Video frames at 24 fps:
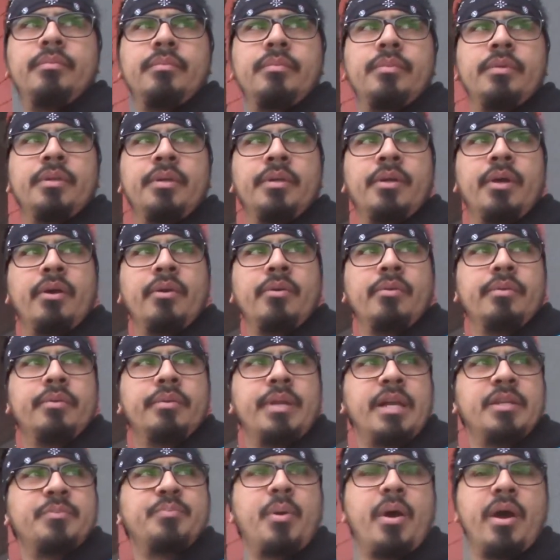You know,
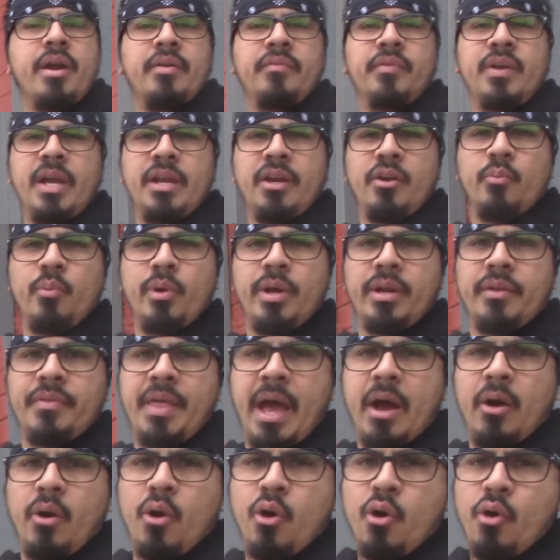that's part of getting rid of
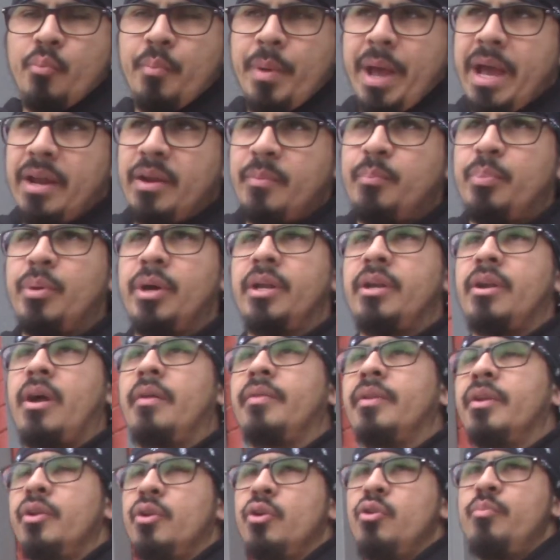that old man and putting
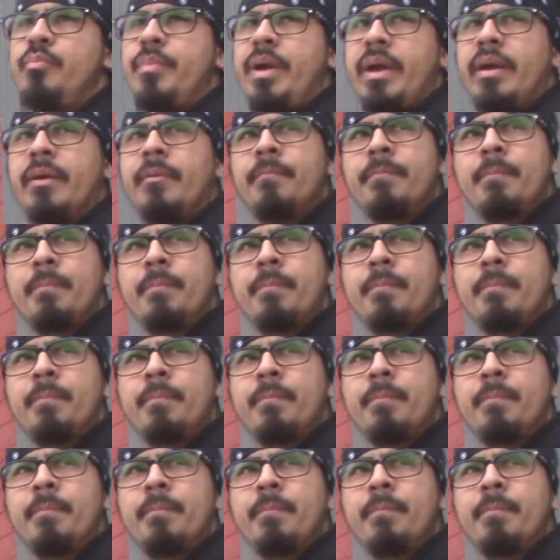on the new man.